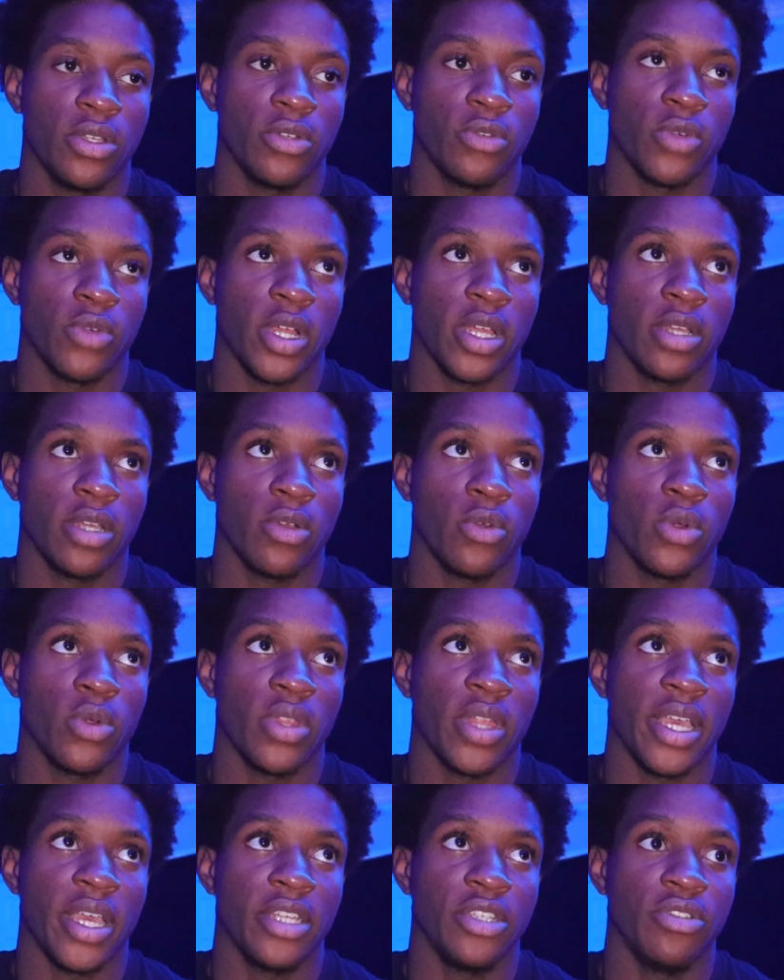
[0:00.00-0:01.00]
right? Or
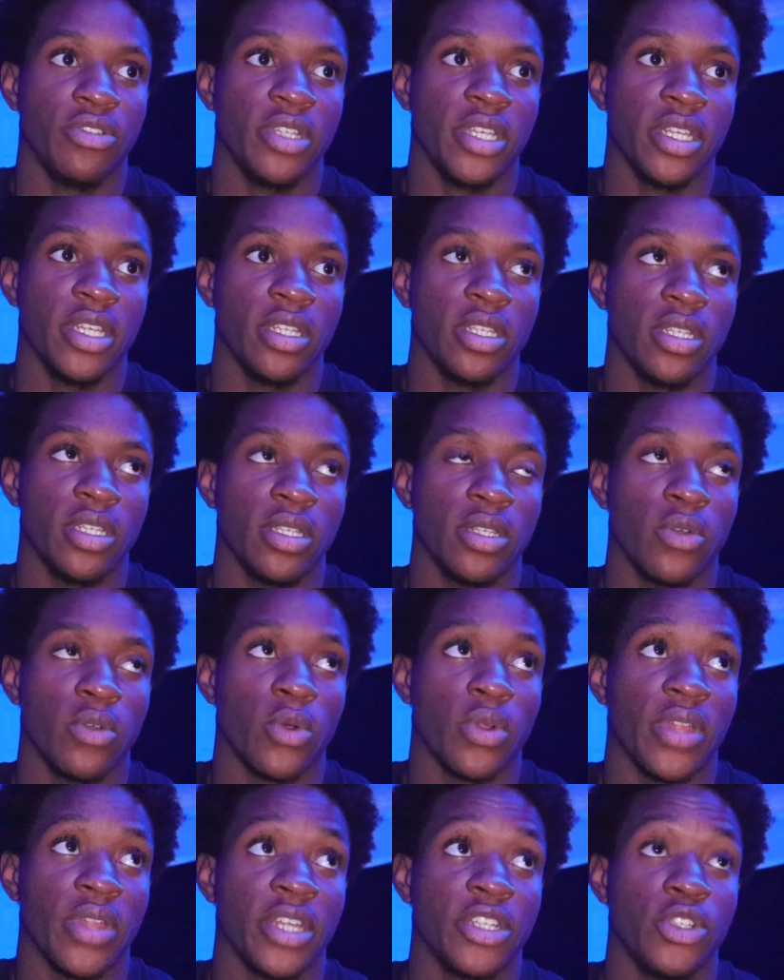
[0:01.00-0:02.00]

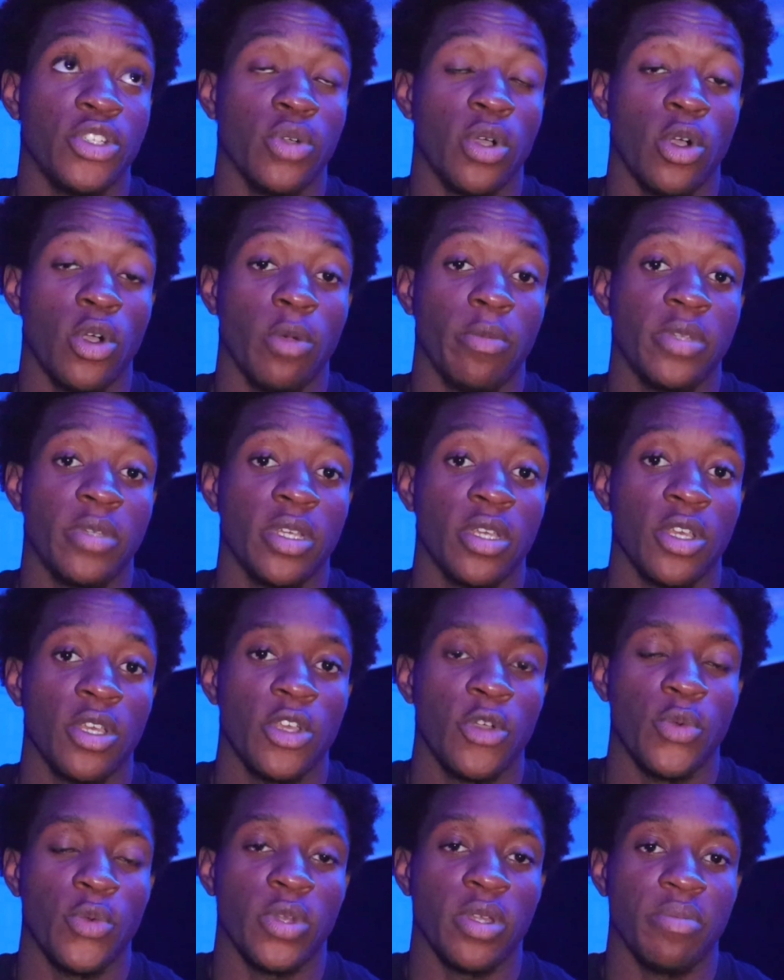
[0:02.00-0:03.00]
that you hoped
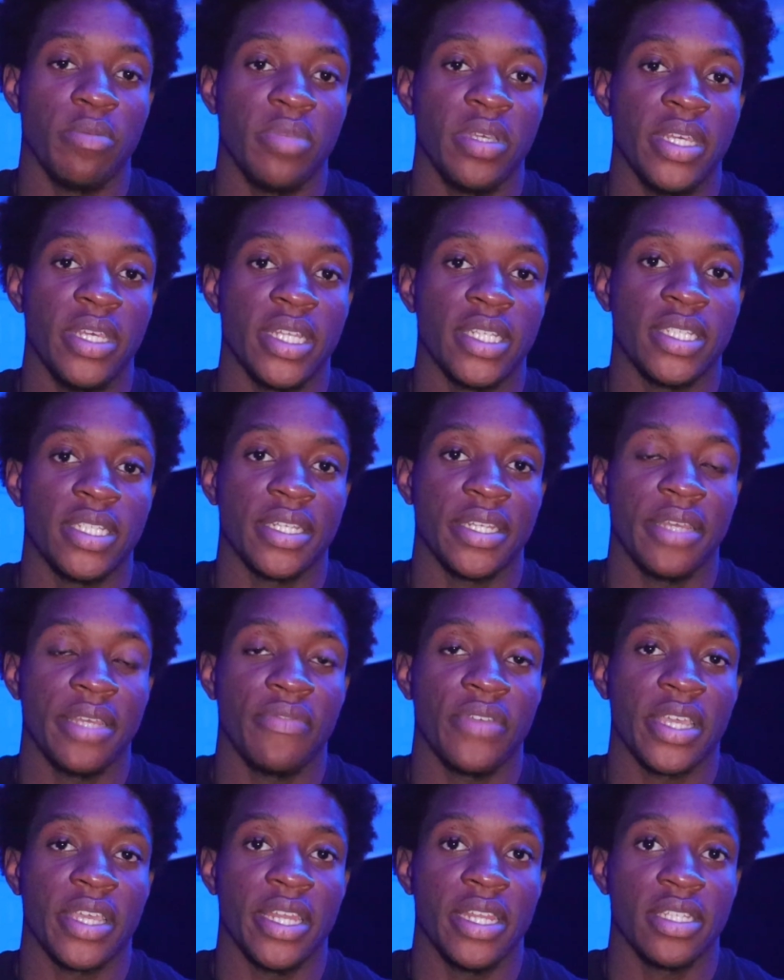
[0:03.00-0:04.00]
wouldn't be as
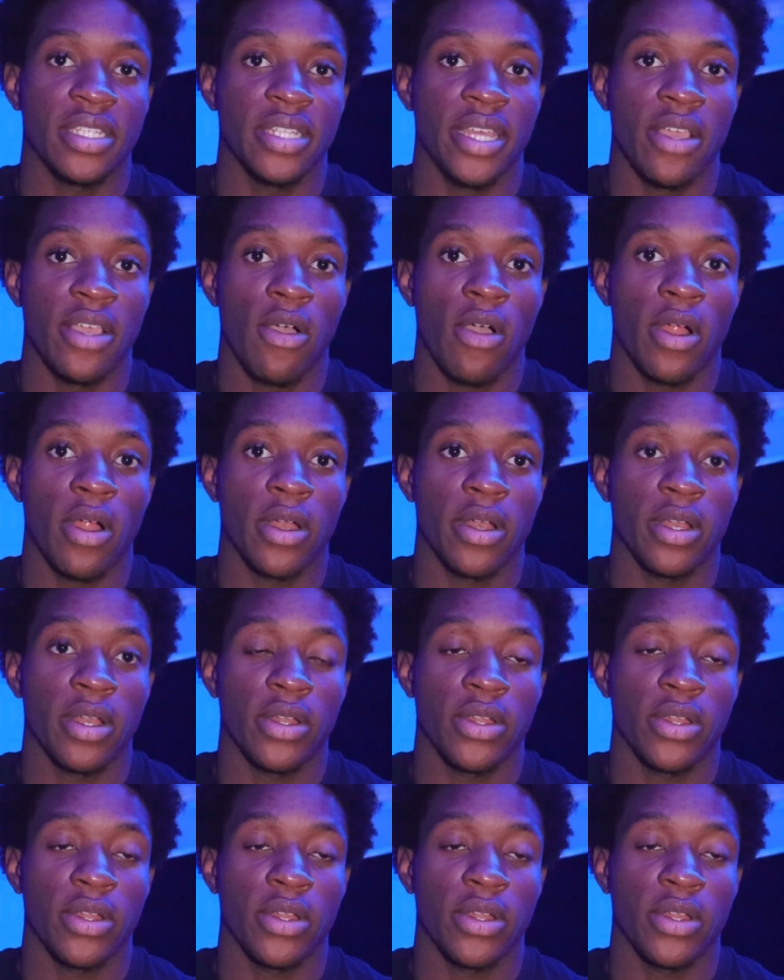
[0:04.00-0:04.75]
significant as they are.